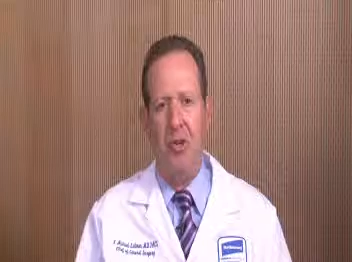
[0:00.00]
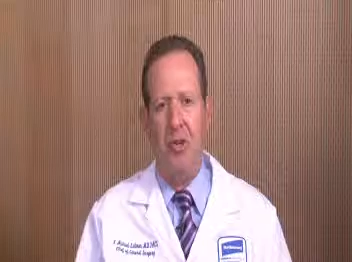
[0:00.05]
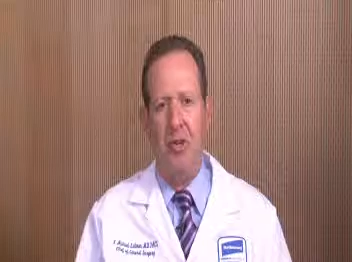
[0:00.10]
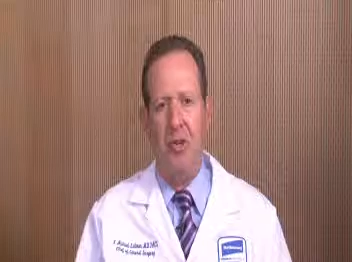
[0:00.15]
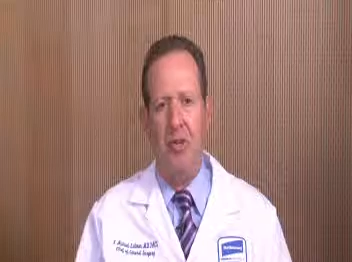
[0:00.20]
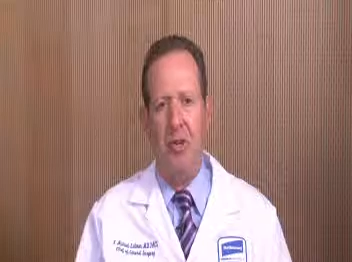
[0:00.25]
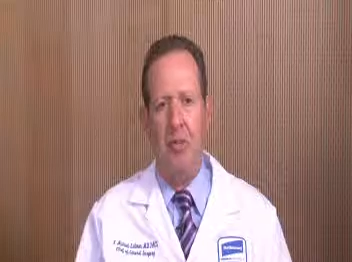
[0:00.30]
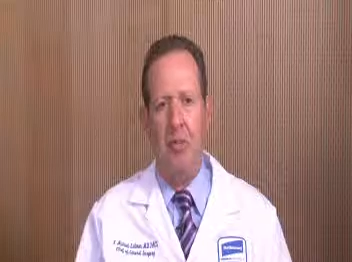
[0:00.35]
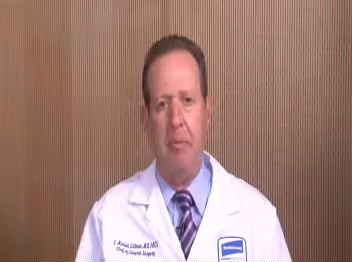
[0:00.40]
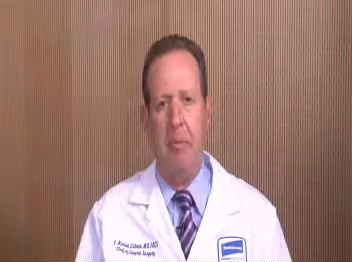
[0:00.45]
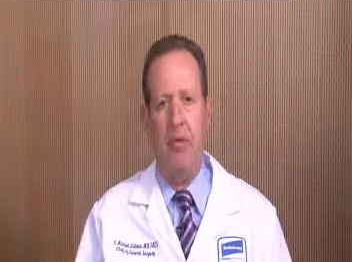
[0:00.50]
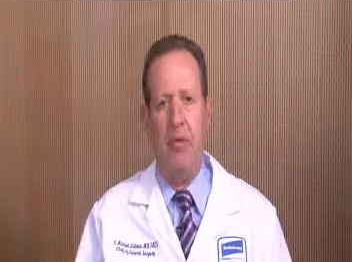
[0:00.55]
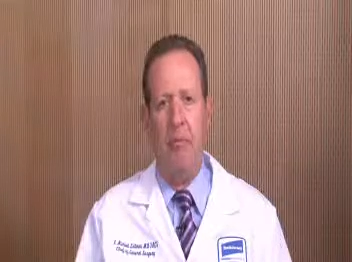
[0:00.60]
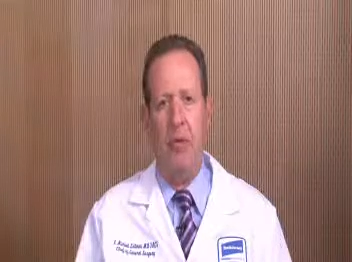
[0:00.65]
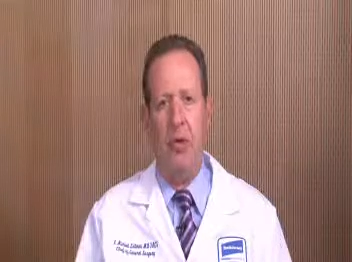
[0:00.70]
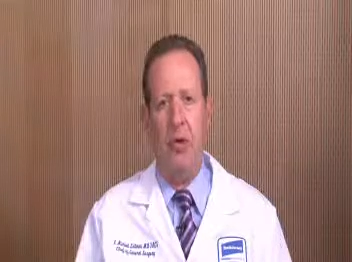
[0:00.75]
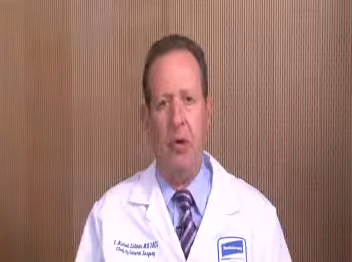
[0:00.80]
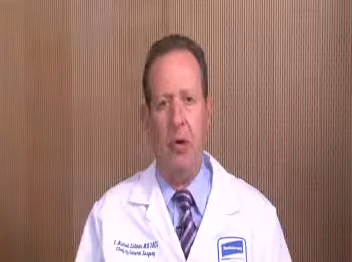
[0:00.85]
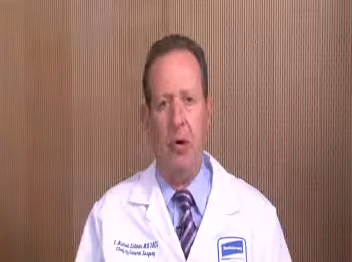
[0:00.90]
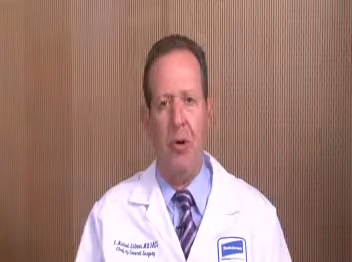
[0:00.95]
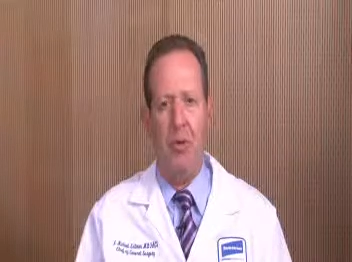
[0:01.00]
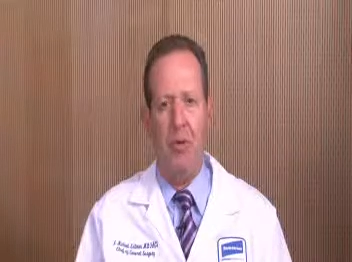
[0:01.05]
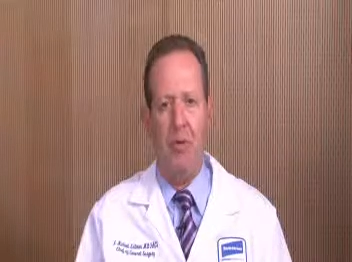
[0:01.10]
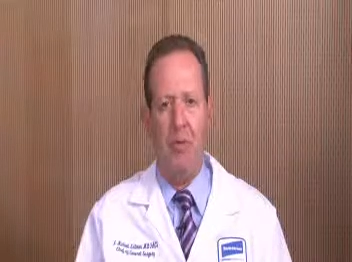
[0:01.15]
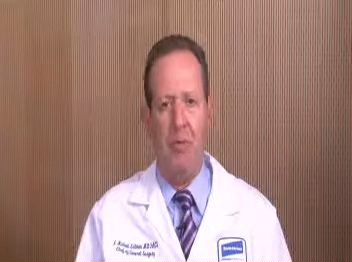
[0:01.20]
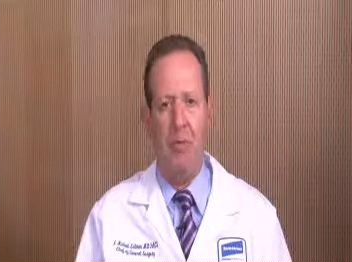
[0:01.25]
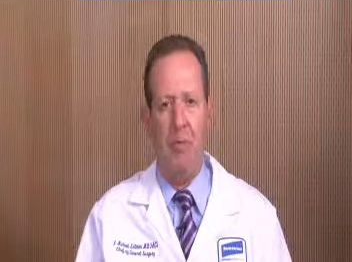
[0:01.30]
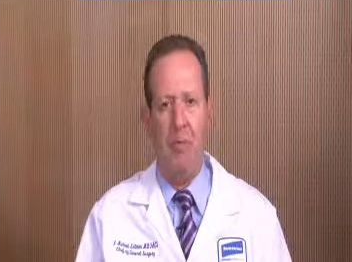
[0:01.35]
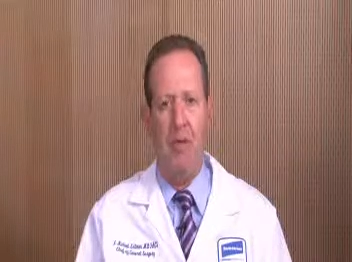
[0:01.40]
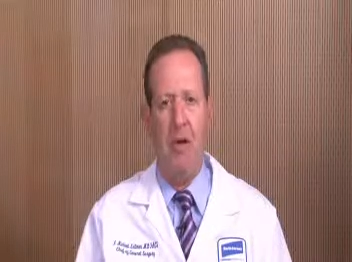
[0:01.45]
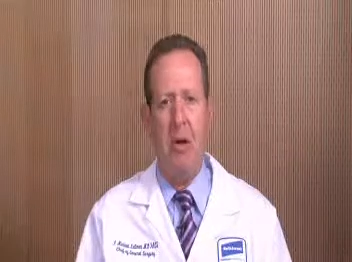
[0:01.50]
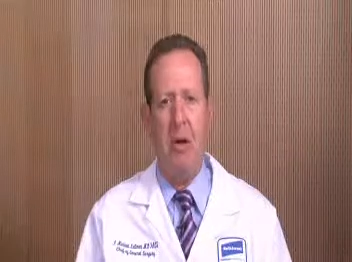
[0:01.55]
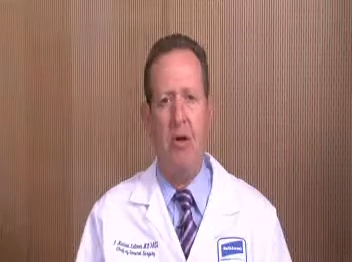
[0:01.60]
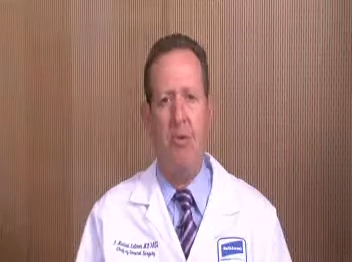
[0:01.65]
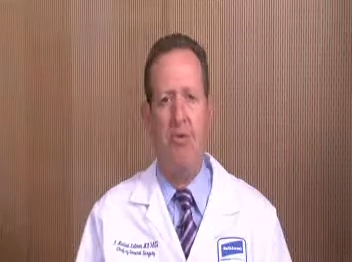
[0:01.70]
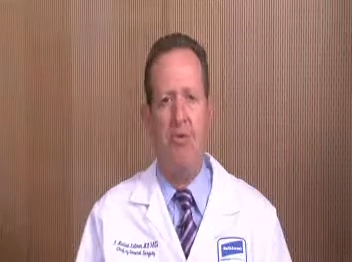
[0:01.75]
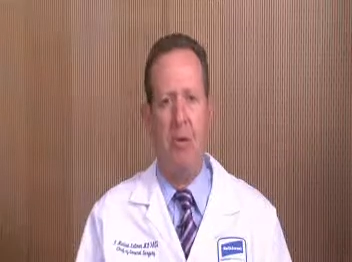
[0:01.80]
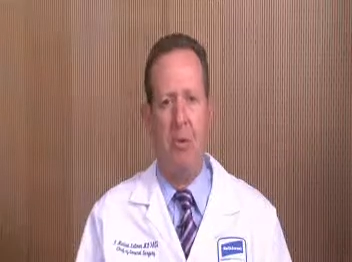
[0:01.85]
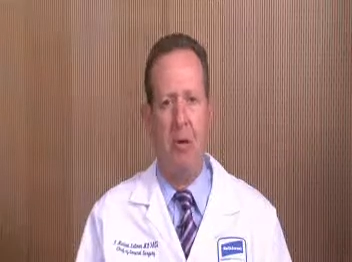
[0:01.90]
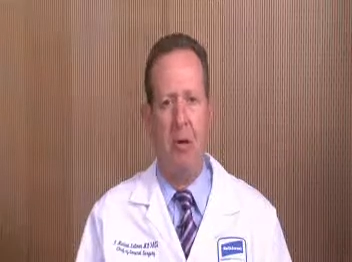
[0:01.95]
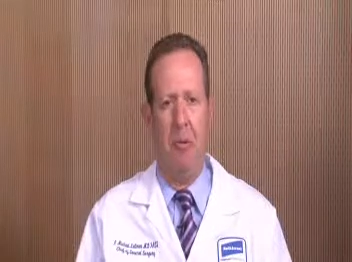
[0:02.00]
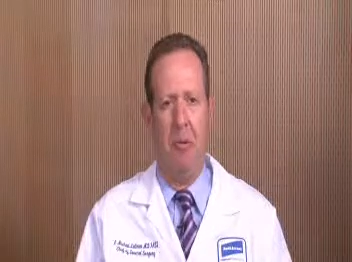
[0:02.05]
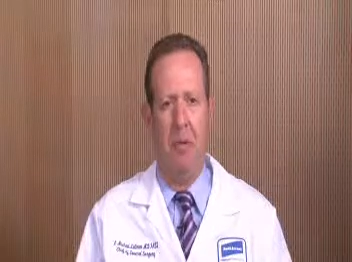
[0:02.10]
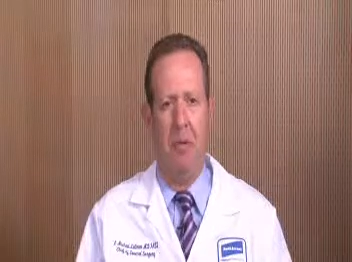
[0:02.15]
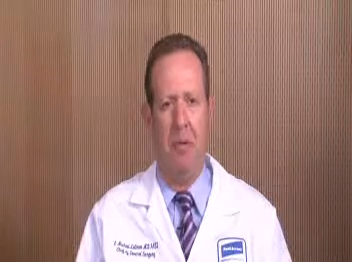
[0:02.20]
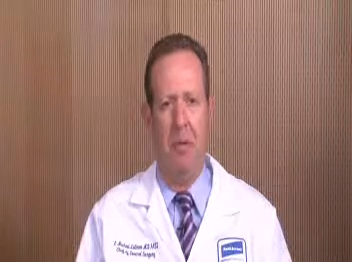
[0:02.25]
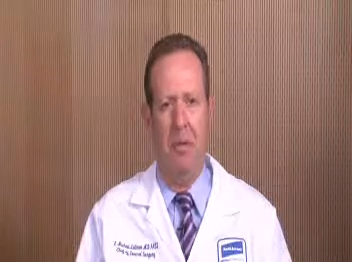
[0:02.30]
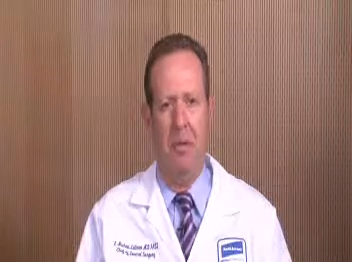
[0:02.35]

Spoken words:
routine before you go to sleep may also help.